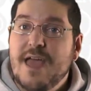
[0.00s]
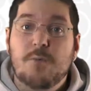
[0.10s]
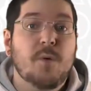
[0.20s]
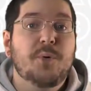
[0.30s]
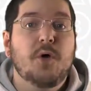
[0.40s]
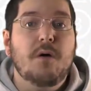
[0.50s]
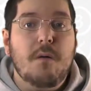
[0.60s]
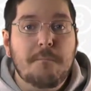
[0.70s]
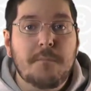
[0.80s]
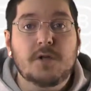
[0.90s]
We'll
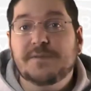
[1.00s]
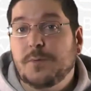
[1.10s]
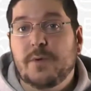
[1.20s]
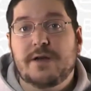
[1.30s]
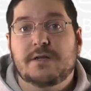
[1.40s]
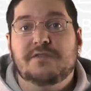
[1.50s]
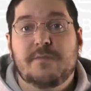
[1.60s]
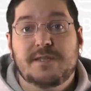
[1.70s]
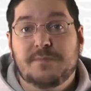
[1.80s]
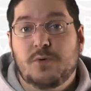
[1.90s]
pull multiple winners
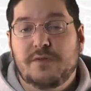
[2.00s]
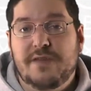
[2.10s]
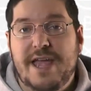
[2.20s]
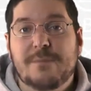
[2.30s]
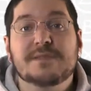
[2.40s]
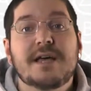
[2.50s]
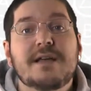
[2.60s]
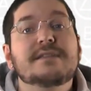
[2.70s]
from this pool of names